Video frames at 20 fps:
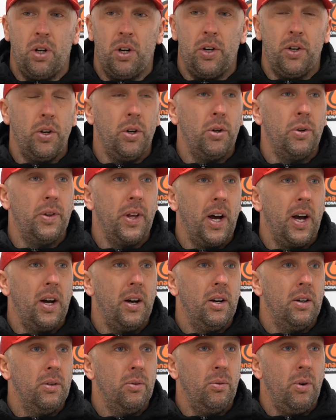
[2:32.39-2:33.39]
I knew
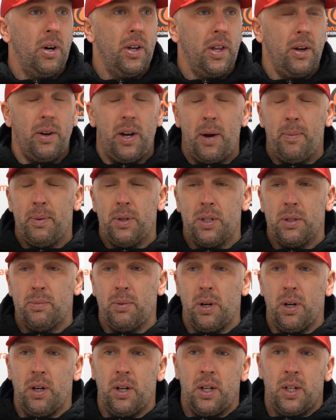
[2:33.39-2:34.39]
that, why that happens,
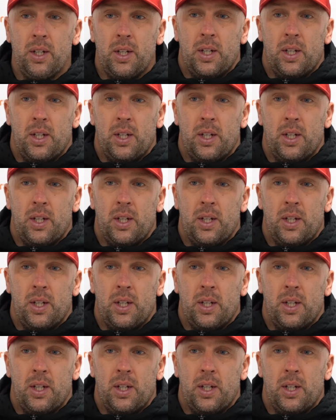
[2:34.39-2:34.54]
but